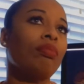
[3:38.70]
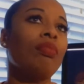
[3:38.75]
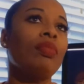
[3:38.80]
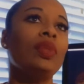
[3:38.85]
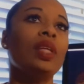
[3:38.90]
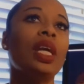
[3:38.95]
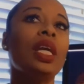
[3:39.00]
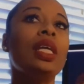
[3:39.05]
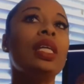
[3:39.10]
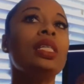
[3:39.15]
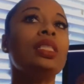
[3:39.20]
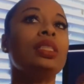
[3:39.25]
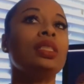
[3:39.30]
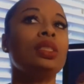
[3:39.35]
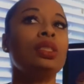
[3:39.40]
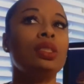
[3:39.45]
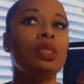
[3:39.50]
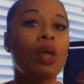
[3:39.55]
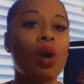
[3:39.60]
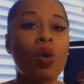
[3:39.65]
It is
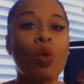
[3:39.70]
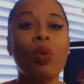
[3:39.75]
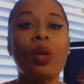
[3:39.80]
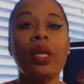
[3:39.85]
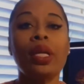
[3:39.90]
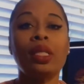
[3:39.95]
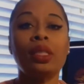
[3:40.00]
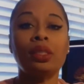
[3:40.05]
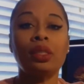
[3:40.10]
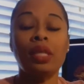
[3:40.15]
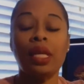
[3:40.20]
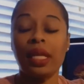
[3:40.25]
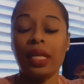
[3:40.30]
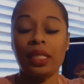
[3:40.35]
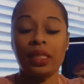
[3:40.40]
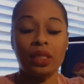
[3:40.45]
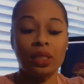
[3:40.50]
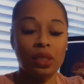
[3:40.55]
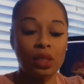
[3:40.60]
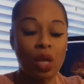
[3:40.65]
so it, it
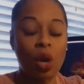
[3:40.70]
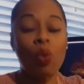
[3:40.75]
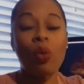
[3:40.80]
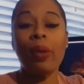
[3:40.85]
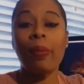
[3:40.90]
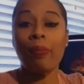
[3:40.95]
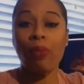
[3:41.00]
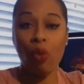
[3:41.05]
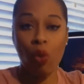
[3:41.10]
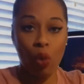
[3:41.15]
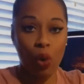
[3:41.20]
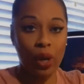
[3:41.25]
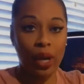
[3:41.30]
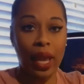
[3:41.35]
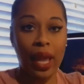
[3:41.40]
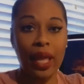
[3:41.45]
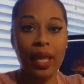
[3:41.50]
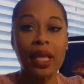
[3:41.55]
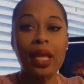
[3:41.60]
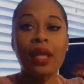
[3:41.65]
is so
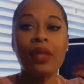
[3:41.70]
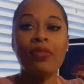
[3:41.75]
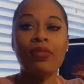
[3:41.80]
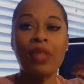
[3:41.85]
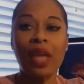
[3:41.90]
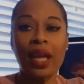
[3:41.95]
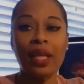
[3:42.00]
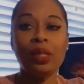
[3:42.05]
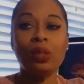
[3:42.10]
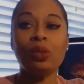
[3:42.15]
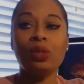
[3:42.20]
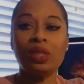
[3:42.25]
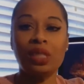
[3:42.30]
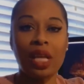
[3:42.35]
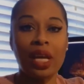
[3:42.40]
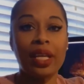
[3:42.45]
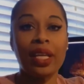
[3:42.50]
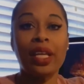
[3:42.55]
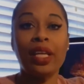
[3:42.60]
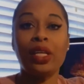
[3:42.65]
important that you
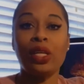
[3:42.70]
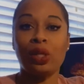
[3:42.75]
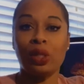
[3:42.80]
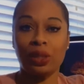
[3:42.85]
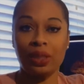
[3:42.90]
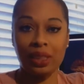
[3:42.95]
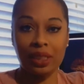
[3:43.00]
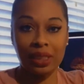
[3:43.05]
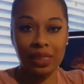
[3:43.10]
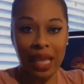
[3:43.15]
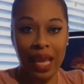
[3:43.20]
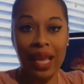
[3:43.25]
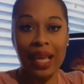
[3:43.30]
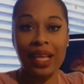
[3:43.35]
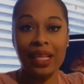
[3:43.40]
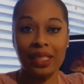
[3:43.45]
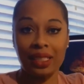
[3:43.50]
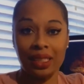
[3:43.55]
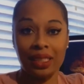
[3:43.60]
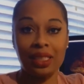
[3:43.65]
study your
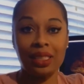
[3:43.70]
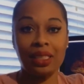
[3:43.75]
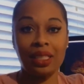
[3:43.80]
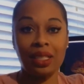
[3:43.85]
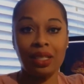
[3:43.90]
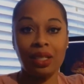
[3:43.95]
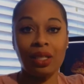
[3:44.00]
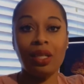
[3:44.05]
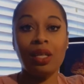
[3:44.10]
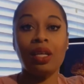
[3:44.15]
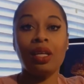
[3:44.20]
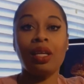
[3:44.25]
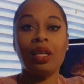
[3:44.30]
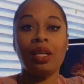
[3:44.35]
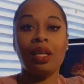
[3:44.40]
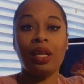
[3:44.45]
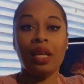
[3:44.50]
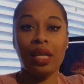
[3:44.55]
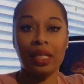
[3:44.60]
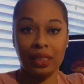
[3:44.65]
state's
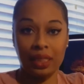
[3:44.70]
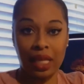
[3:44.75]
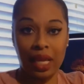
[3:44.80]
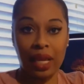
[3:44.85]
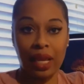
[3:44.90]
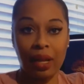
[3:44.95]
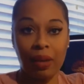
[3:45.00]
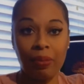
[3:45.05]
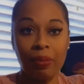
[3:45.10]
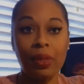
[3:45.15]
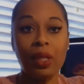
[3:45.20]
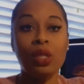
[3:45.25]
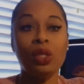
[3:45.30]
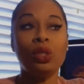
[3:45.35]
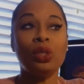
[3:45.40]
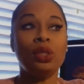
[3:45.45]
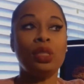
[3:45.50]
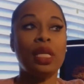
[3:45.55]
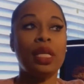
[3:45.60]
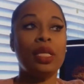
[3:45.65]
exam.
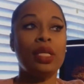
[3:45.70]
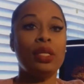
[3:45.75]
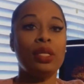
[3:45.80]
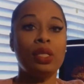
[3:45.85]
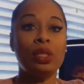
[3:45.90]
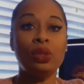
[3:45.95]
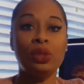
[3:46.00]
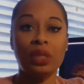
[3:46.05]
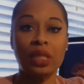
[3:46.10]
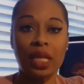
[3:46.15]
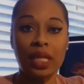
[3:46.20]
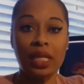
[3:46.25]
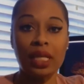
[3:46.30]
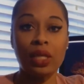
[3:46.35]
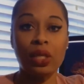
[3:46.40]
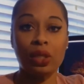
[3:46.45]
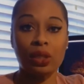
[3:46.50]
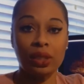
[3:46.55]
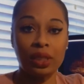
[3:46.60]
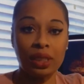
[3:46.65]
You study you study
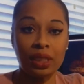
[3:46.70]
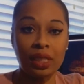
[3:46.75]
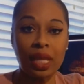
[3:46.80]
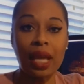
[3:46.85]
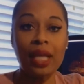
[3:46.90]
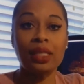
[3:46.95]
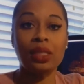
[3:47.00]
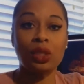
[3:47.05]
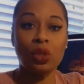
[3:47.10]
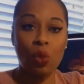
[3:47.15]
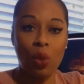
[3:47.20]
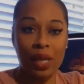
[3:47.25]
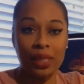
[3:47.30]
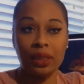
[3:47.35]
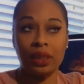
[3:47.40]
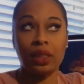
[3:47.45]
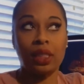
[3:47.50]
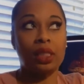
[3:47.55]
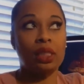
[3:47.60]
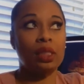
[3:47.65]
your state's
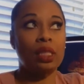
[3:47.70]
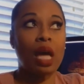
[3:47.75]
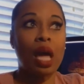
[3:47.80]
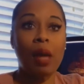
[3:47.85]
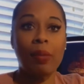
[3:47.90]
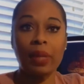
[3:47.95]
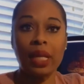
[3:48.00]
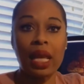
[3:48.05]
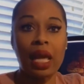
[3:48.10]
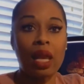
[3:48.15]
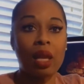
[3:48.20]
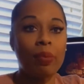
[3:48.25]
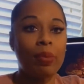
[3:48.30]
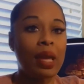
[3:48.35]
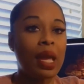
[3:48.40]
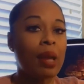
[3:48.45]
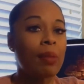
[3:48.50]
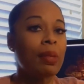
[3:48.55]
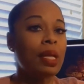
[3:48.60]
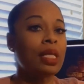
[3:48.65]
questions. I'm in
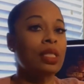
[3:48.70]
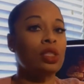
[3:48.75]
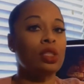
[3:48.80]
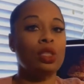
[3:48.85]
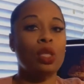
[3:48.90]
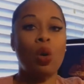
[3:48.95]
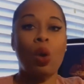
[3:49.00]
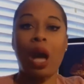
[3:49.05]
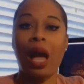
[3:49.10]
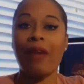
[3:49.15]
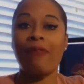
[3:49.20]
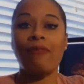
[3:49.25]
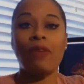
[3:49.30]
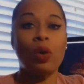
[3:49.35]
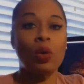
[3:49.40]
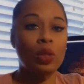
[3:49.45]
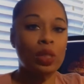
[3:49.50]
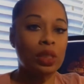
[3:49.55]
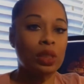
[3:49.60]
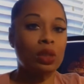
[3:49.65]
Alabama, so I
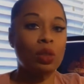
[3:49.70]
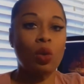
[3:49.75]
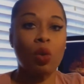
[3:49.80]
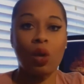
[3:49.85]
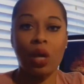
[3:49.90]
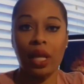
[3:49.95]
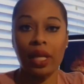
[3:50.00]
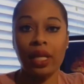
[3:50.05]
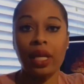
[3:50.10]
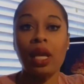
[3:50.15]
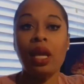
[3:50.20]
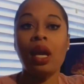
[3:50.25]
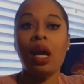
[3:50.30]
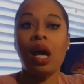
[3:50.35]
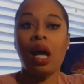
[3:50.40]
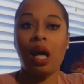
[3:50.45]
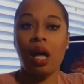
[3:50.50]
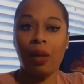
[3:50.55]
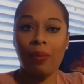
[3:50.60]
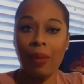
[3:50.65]
focused on
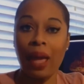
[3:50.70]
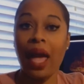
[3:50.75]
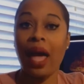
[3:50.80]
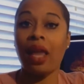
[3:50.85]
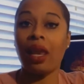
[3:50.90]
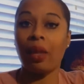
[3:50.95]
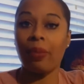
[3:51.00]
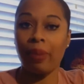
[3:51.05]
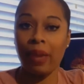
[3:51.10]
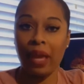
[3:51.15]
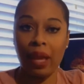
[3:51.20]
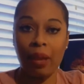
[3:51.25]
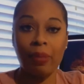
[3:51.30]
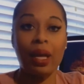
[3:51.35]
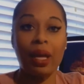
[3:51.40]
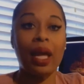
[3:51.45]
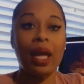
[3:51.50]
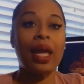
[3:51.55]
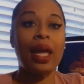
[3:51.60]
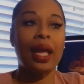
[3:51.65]
um,
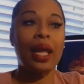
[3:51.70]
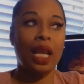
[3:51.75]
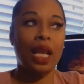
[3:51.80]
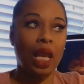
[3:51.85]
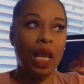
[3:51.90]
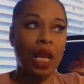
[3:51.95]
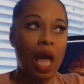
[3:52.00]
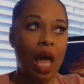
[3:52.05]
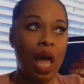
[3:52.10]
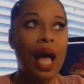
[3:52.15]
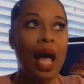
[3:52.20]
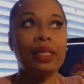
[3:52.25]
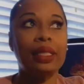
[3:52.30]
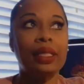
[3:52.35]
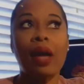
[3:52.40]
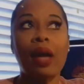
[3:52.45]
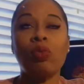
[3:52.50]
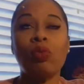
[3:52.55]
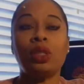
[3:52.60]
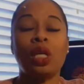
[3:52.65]
Alabama a lot.
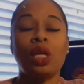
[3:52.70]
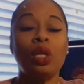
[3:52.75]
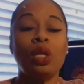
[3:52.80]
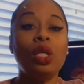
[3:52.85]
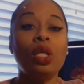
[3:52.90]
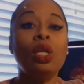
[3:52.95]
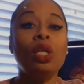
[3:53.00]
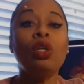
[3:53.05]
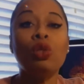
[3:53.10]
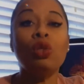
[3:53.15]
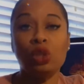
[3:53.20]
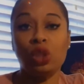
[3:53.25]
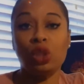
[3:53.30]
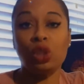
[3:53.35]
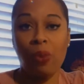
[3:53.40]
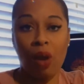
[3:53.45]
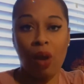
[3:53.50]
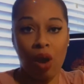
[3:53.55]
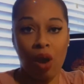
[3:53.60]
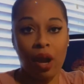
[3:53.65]
That was a huge
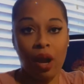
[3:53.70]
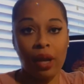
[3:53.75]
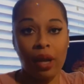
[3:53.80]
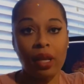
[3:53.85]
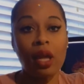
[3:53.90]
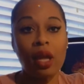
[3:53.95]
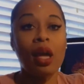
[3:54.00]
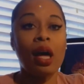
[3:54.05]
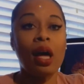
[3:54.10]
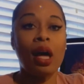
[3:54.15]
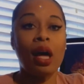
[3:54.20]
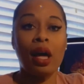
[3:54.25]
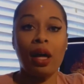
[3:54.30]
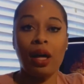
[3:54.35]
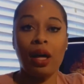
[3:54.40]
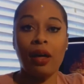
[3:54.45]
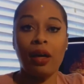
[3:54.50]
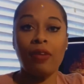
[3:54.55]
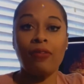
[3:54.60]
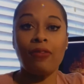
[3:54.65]
part
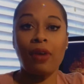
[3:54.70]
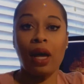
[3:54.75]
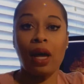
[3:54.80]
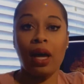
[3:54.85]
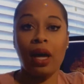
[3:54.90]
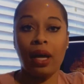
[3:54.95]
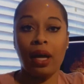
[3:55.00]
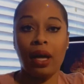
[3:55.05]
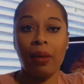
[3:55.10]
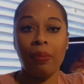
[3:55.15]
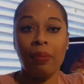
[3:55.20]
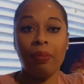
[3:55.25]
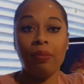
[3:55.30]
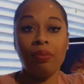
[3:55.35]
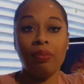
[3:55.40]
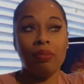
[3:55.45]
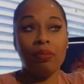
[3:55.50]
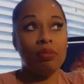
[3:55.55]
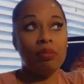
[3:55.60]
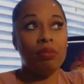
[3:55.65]
of um,
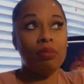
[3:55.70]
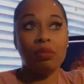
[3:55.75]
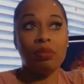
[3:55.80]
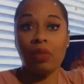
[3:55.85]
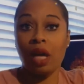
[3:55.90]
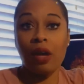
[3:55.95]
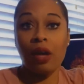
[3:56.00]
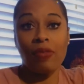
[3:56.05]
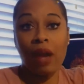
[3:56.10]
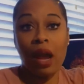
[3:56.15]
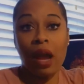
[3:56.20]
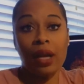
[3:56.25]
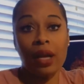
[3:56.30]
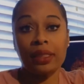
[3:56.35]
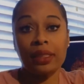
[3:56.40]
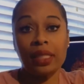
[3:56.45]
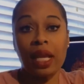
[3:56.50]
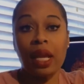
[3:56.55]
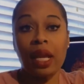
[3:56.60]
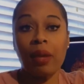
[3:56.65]
of our
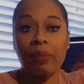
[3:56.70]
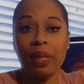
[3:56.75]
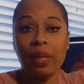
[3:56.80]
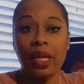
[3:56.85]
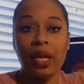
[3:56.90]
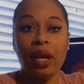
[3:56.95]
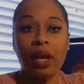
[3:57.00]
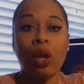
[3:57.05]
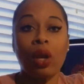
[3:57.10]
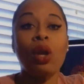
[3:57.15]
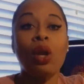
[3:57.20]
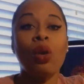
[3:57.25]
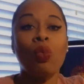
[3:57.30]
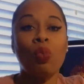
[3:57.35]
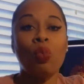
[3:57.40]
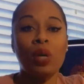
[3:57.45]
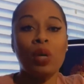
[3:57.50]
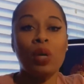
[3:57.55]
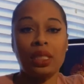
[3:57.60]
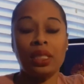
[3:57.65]
exam here
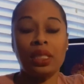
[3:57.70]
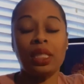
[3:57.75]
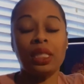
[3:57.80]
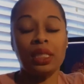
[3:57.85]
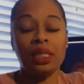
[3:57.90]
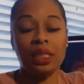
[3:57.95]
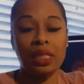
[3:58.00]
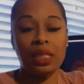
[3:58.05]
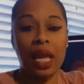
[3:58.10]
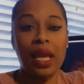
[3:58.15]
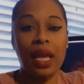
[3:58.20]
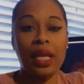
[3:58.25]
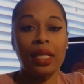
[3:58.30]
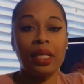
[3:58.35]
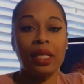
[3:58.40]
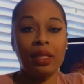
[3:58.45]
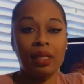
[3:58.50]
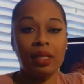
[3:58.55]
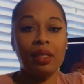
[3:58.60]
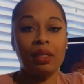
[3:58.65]
was the state
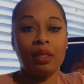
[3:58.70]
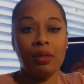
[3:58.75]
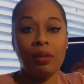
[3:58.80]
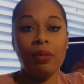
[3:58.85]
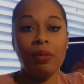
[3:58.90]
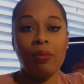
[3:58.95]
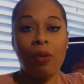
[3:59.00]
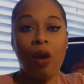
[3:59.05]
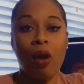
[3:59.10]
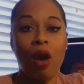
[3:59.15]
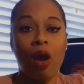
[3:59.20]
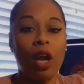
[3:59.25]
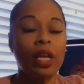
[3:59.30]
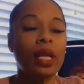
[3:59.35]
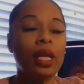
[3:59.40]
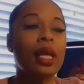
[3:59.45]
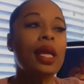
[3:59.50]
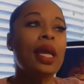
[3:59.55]
part.